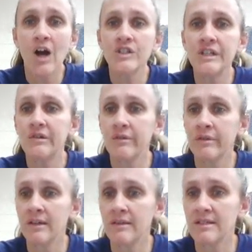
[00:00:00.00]
do you
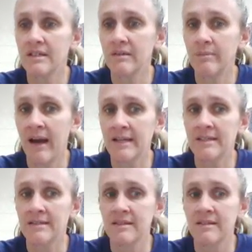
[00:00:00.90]
think this
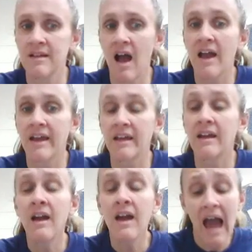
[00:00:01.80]
impacted society?
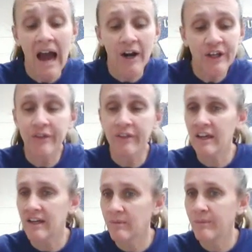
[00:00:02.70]
How do you think
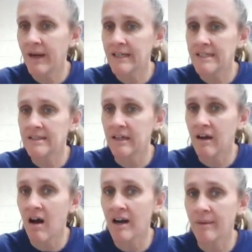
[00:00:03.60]
it impacted the
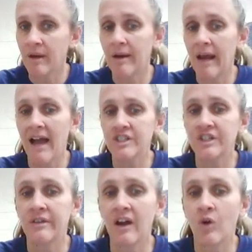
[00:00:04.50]
economy? I'm going to
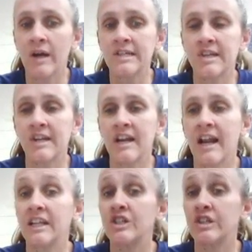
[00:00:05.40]
ask you that question, and
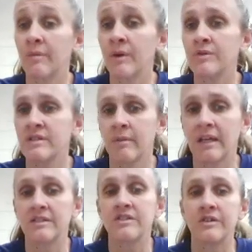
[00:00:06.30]
I need you to post some
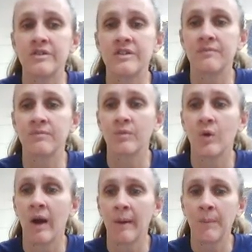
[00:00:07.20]
answers.
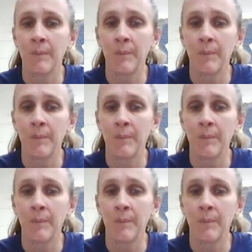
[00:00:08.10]
Okay.